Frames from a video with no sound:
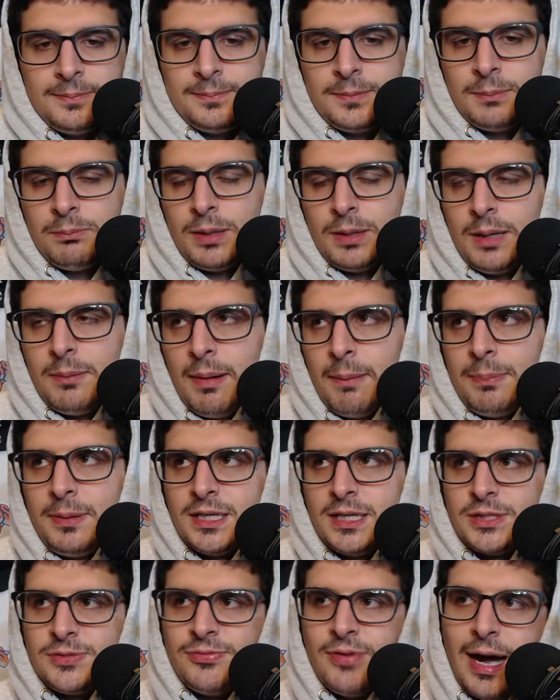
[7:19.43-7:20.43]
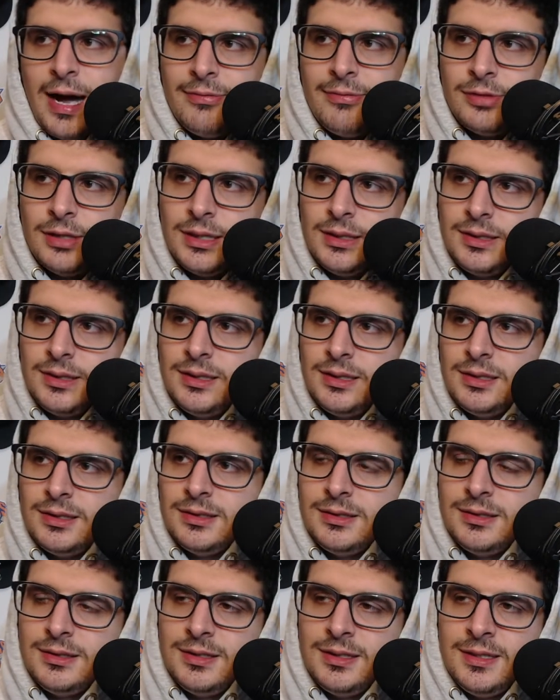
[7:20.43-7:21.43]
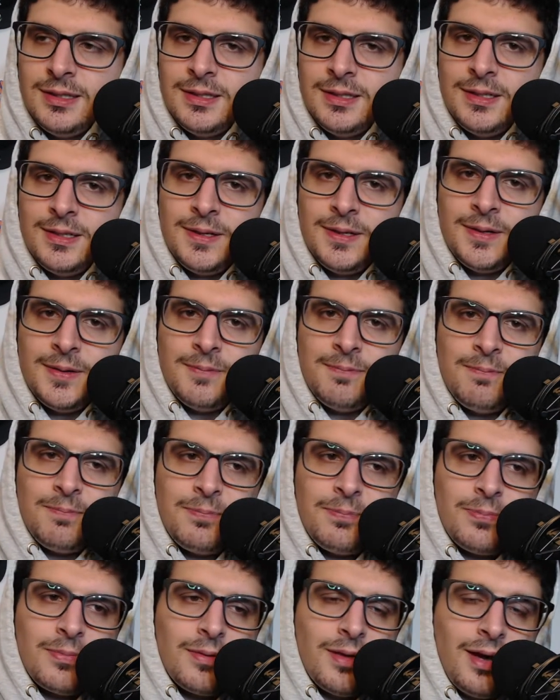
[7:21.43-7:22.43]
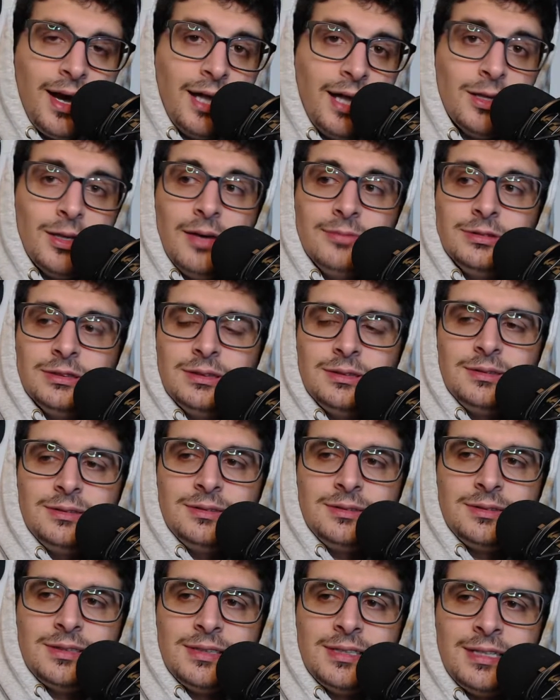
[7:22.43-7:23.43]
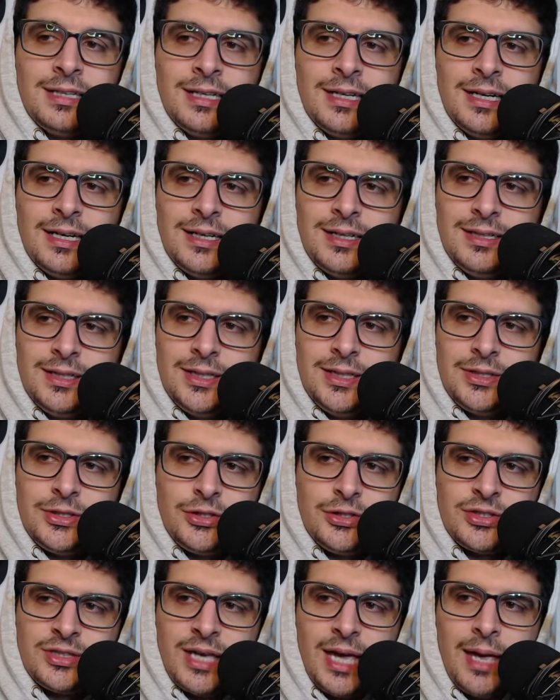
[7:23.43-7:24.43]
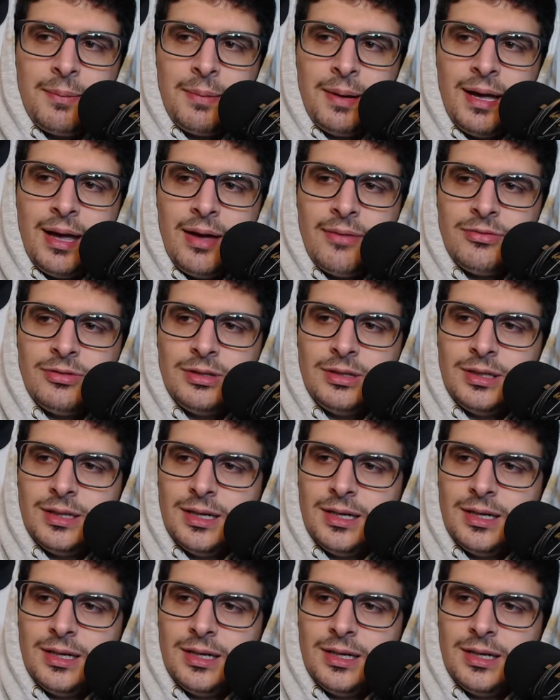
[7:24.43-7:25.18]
been playing my PS5 lately. I love it. It just came. I have